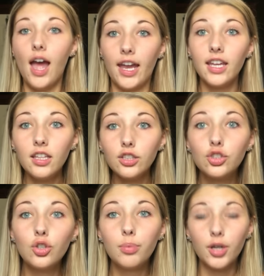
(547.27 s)
I get like
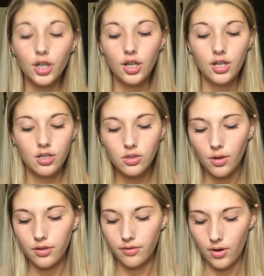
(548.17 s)
super
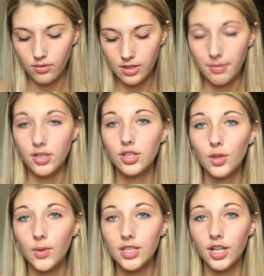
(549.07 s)
sore throats, especially in
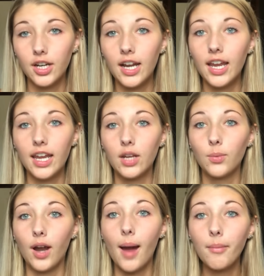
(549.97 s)
the winter. And
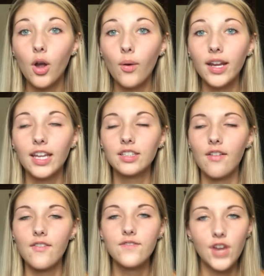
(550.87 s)
where I'm going, it's
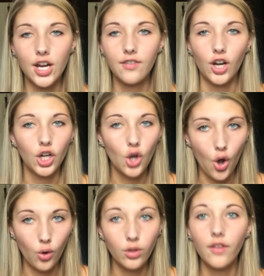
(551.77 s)
very, very
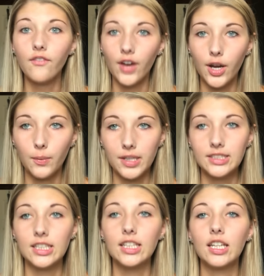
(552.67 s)
cold, very
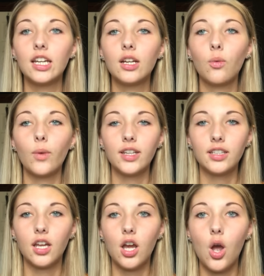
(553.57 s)
winty,
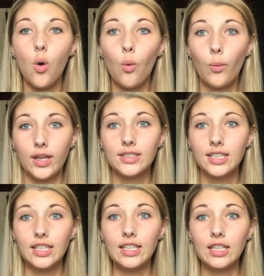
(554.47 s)

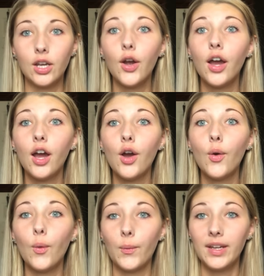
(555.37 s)

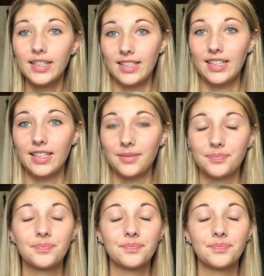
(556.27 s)
winty, windy.